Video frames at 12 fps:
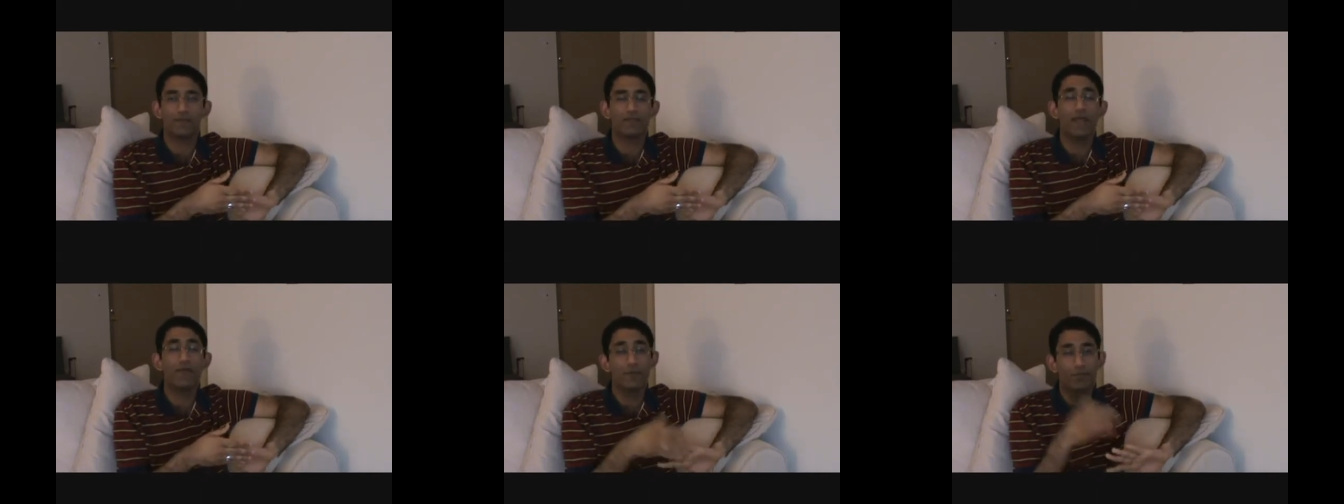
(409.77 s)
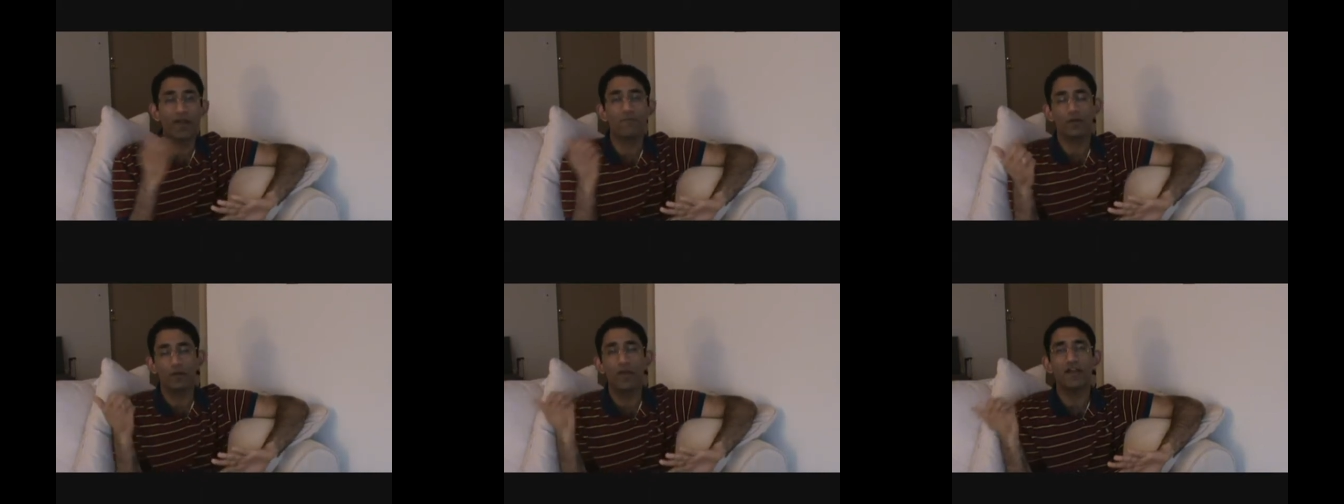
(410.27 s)
They would
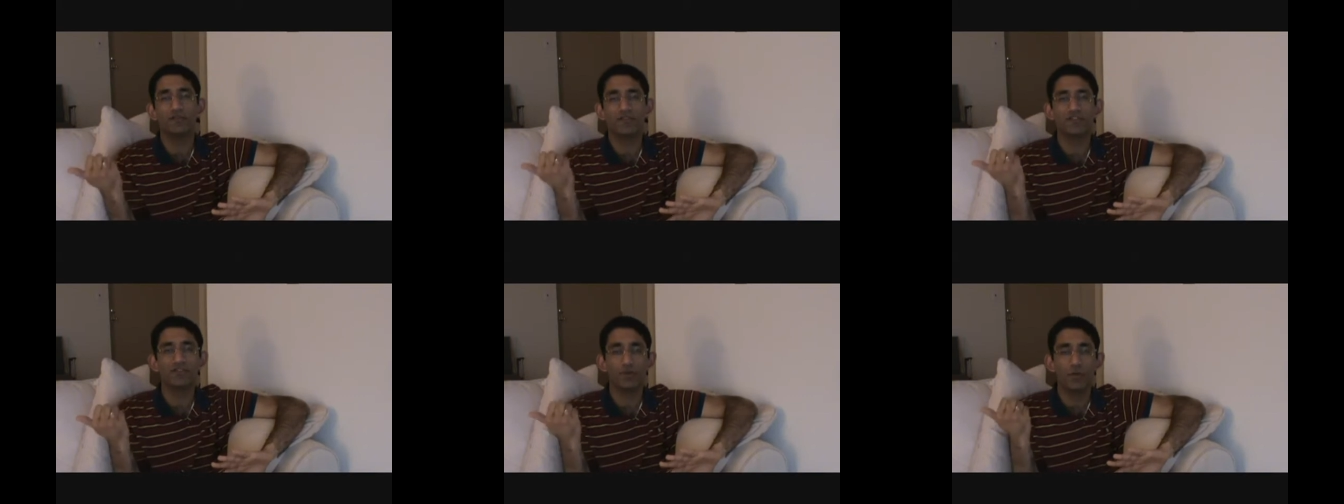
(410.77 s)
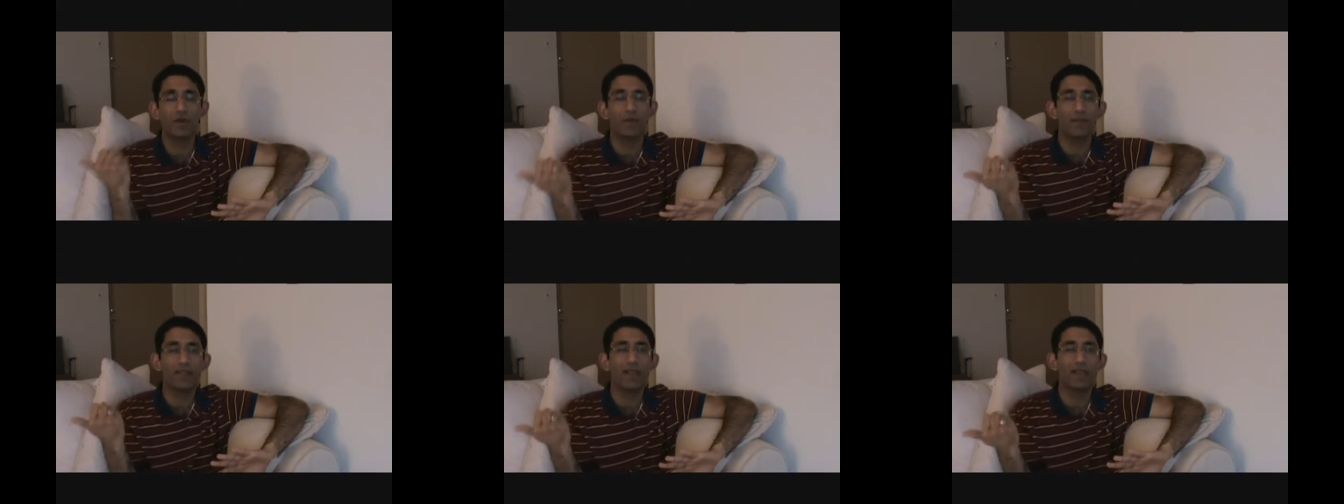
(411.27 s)
prefer going to the store and
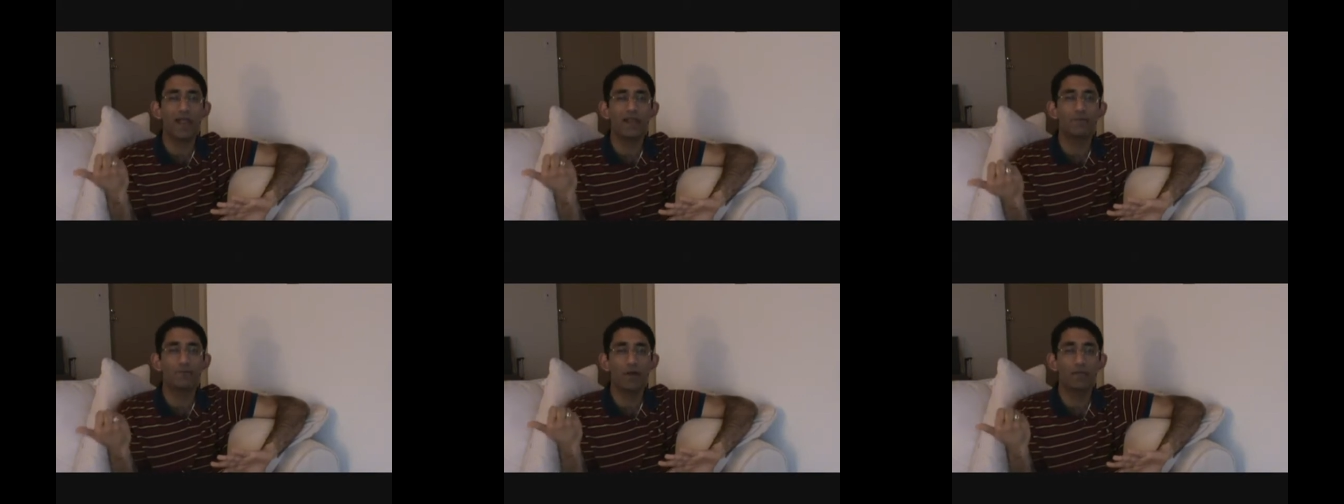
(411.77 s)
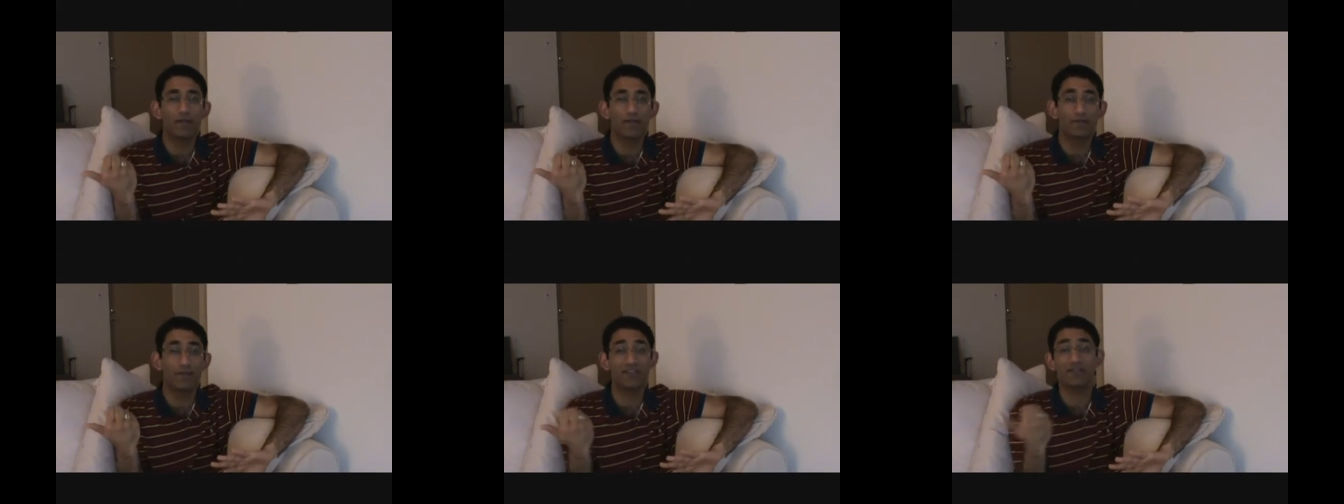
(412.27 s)
picking an item from there,
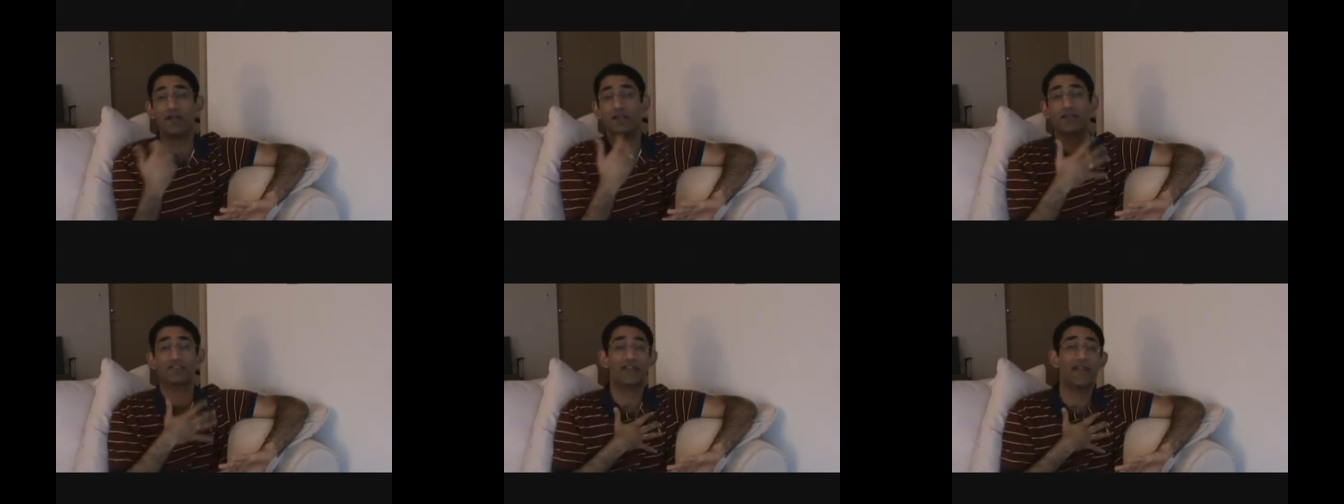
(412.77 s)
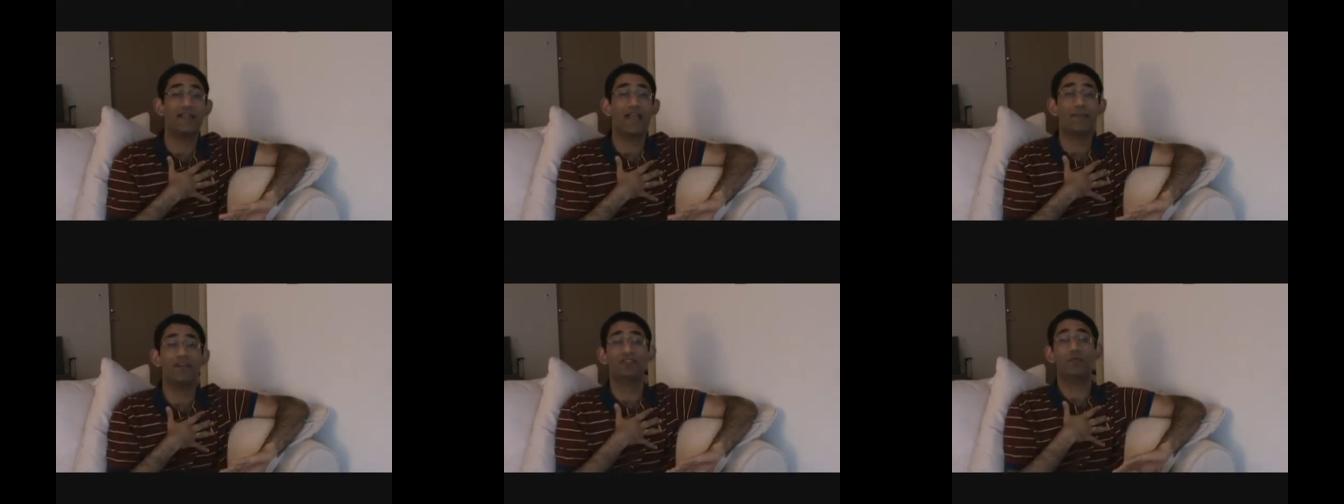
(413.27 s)
especially in a state
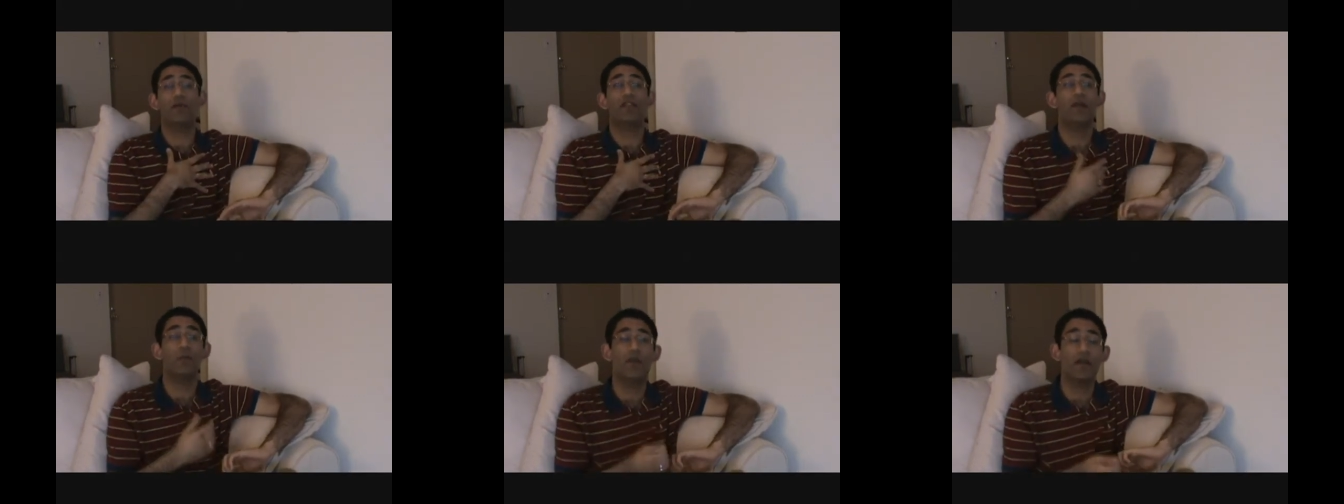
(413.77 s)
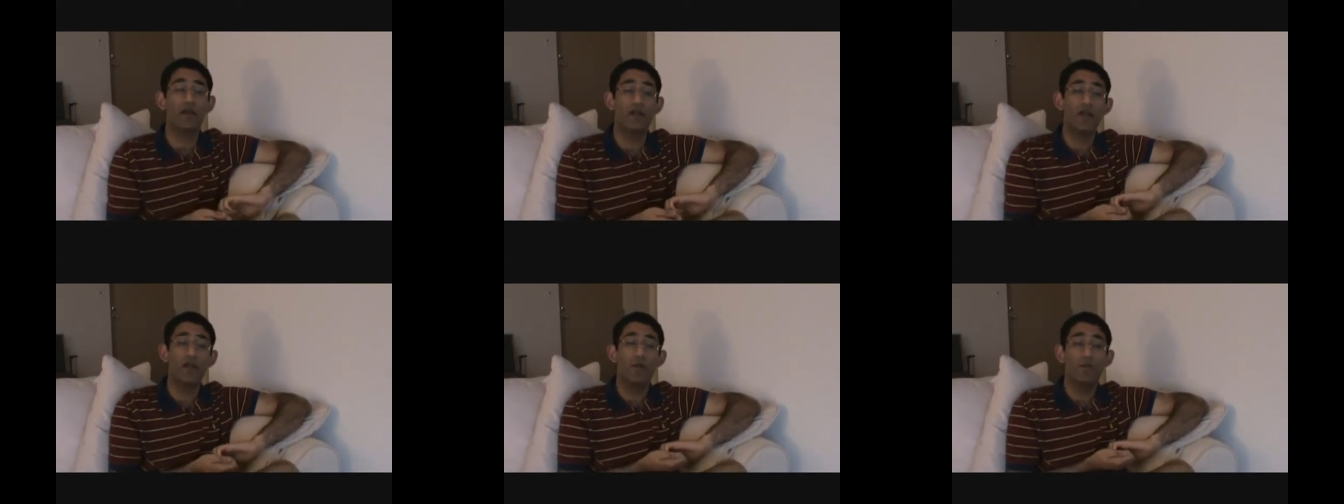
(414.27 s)
like Pennsylvania where
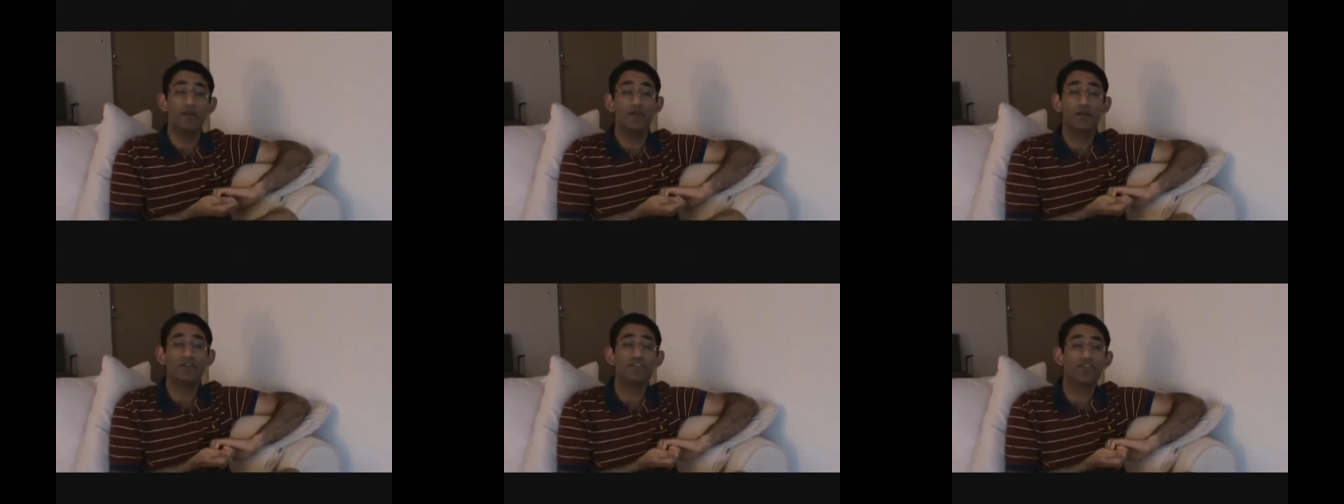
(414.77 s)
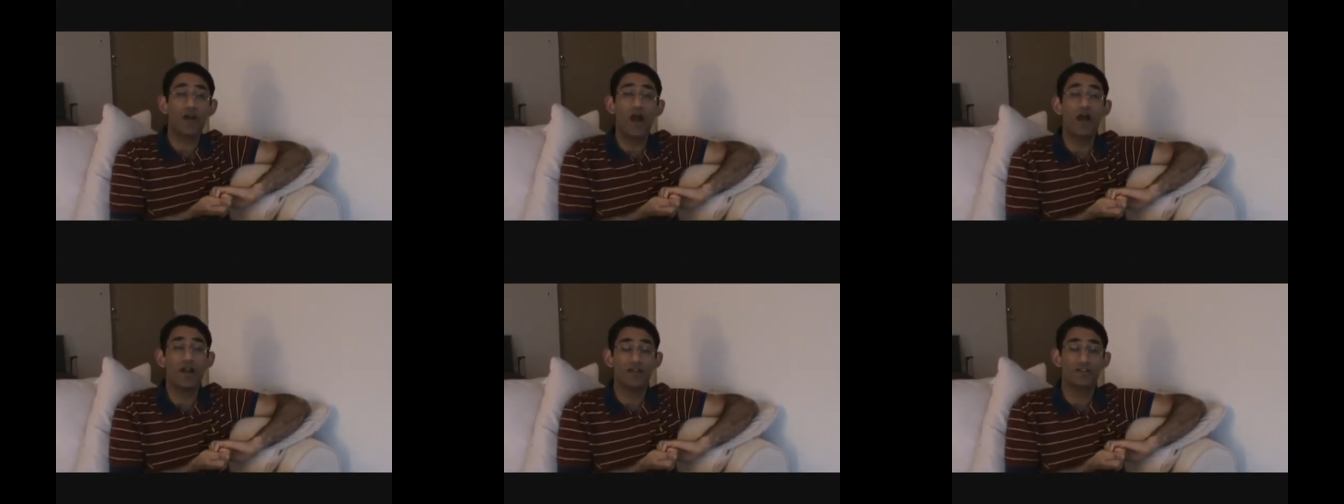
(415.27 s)
we do not
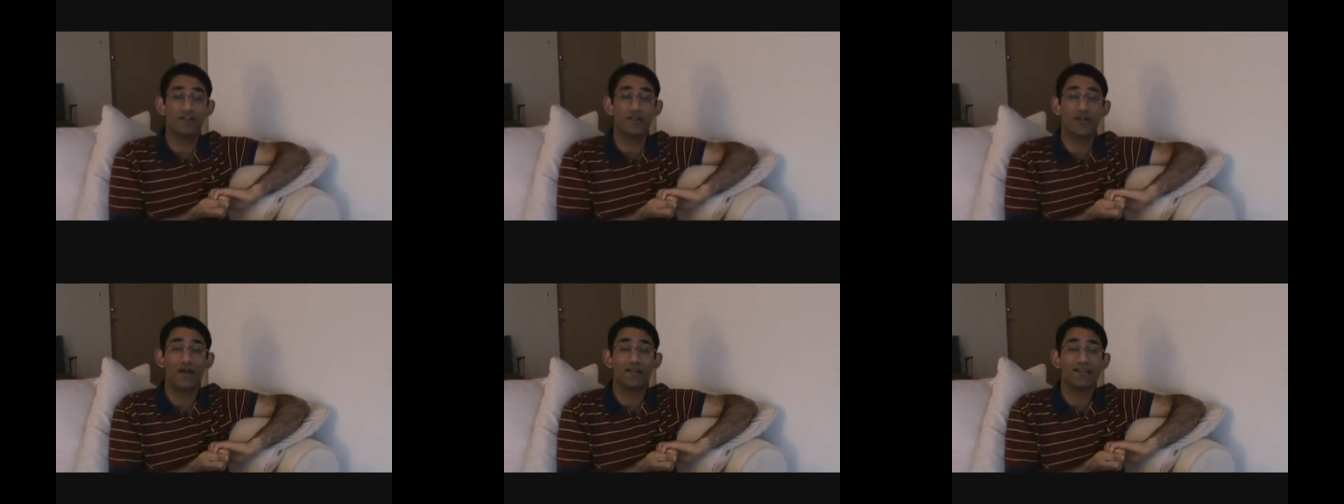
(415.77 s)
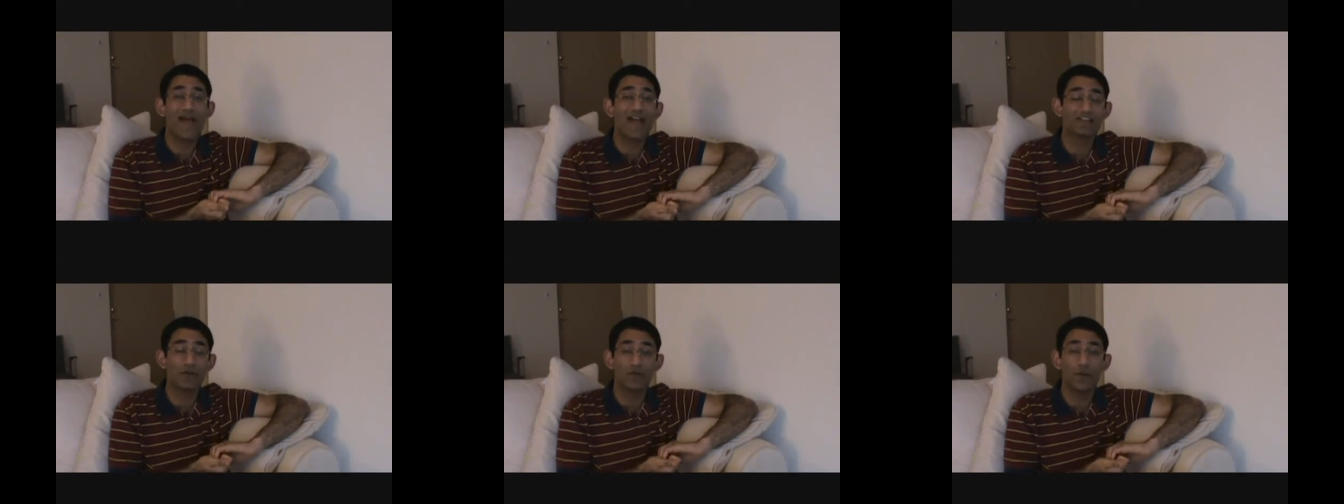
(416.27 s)
charge a
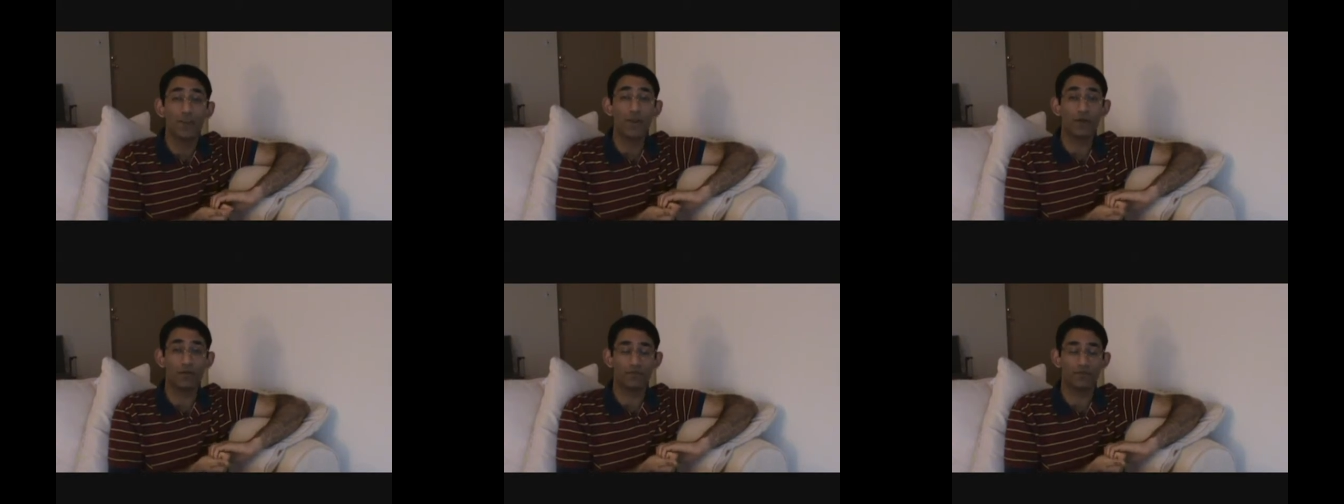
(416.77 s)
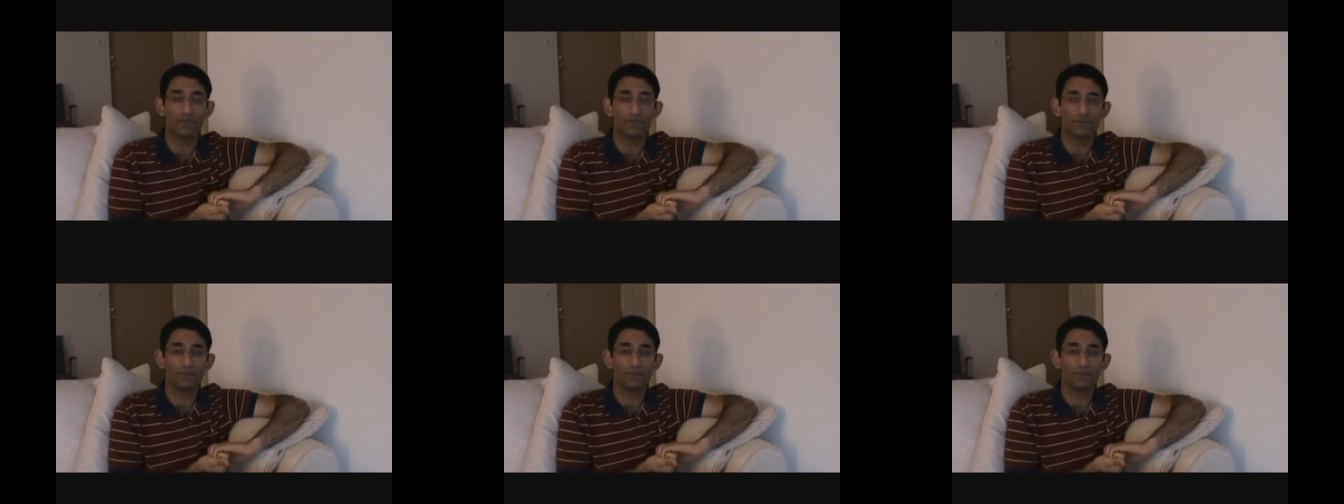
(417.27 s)
tax on their payrolls.